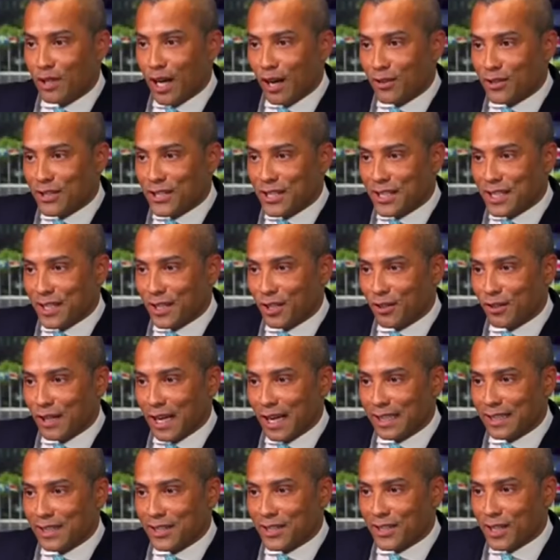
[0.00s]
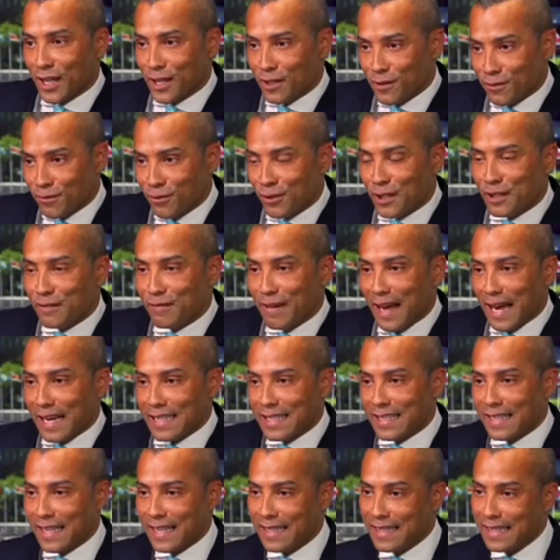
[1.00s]
two doses in the United States, fully
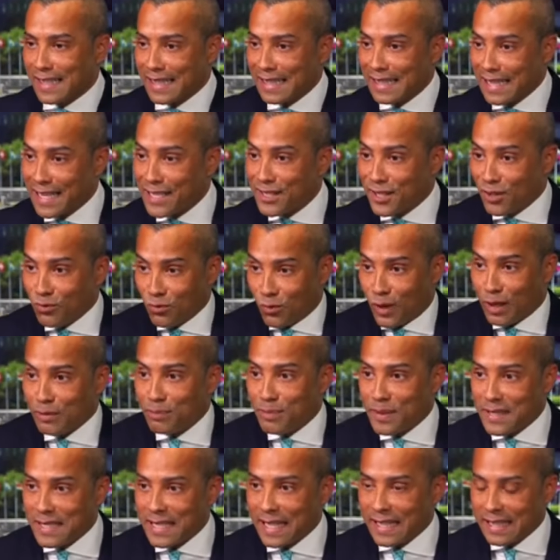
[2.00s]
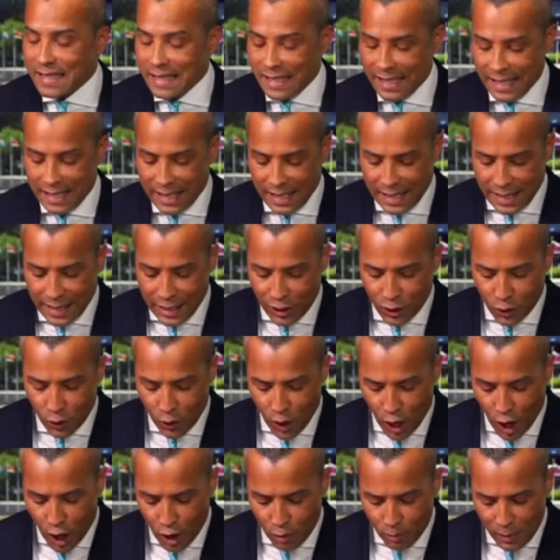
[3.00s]
vaccinated, and less than 1% in
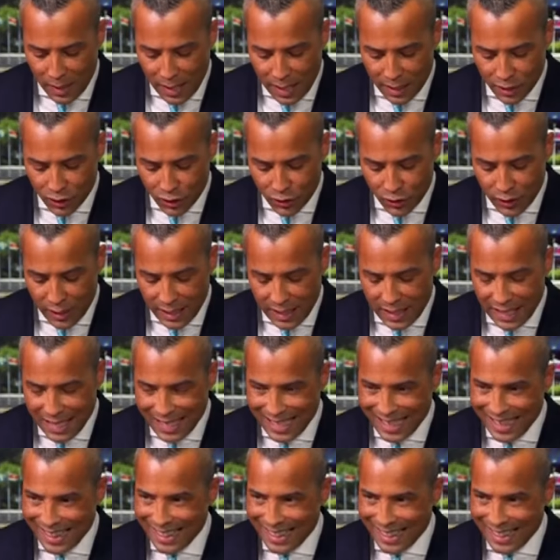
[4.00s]
your home country.